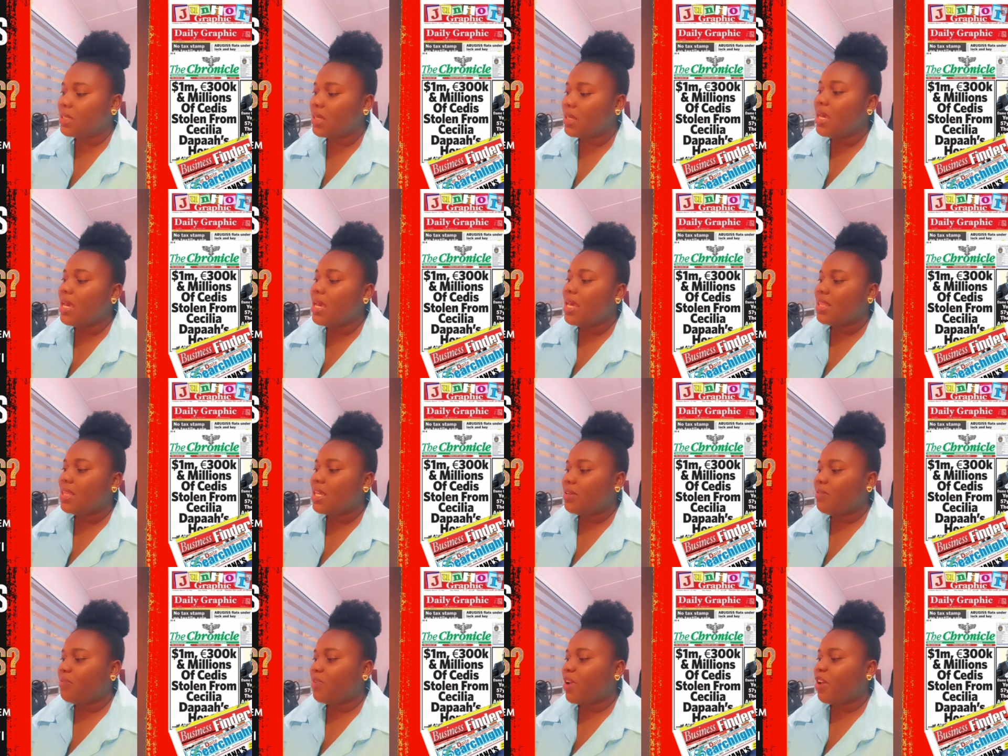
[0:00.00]

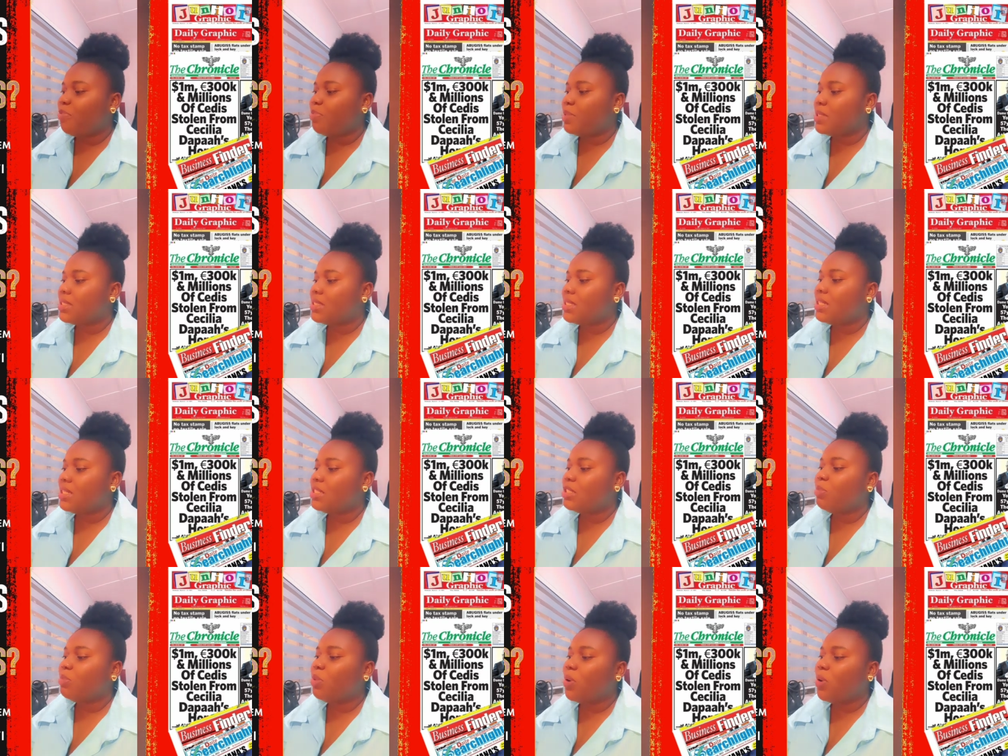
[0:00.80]
35%
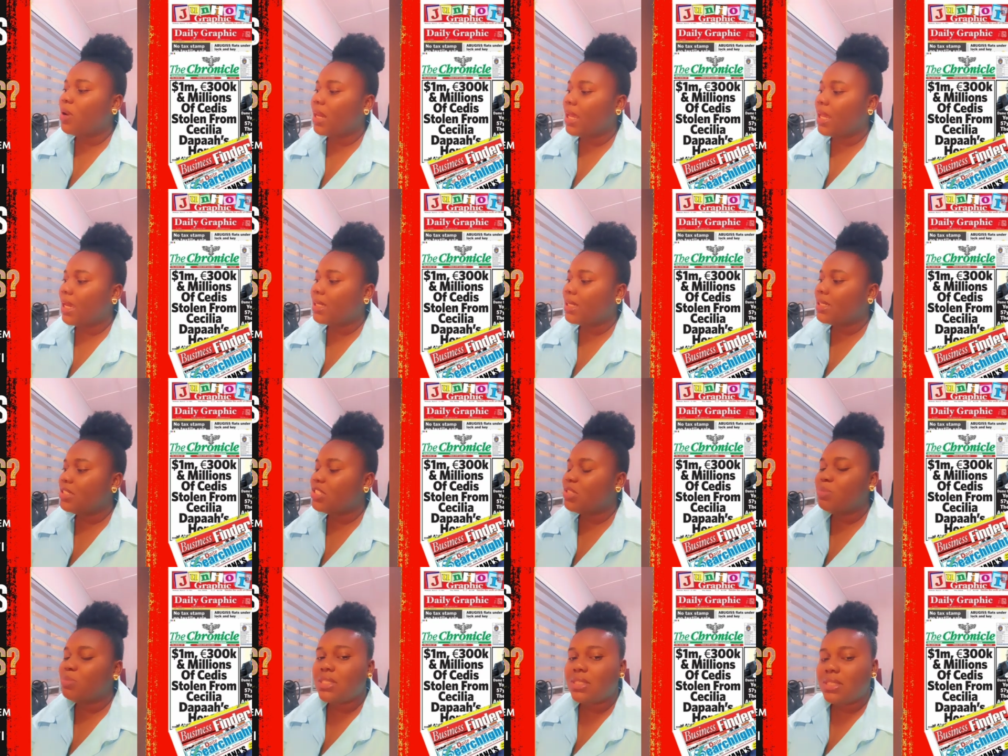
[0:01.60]
more likely to
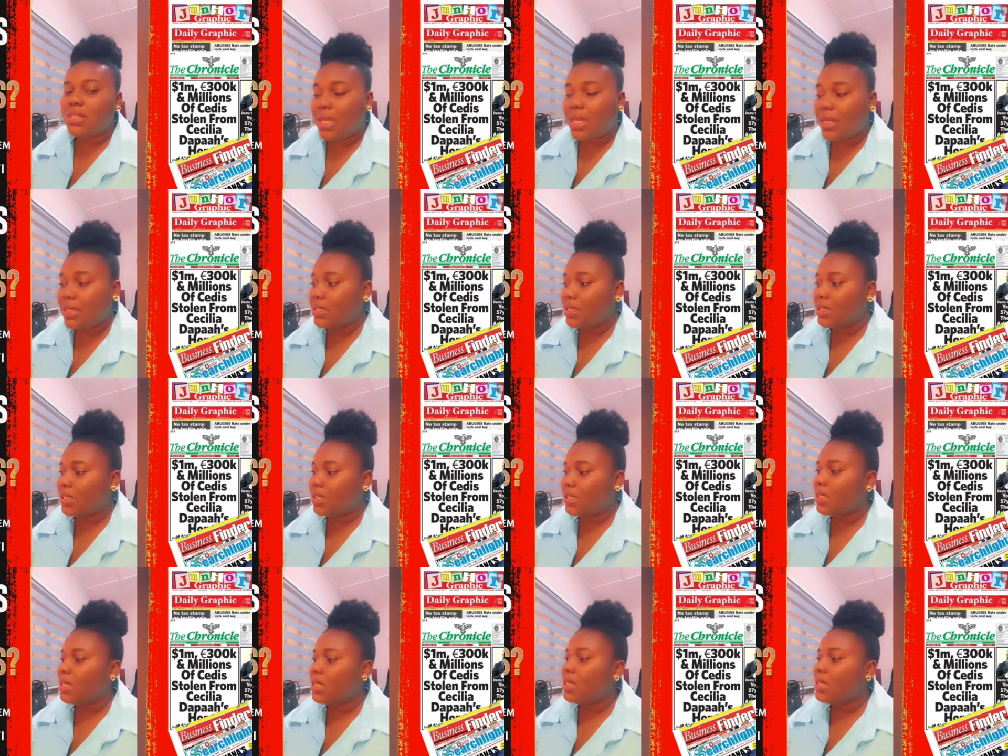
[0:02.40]
be stunted,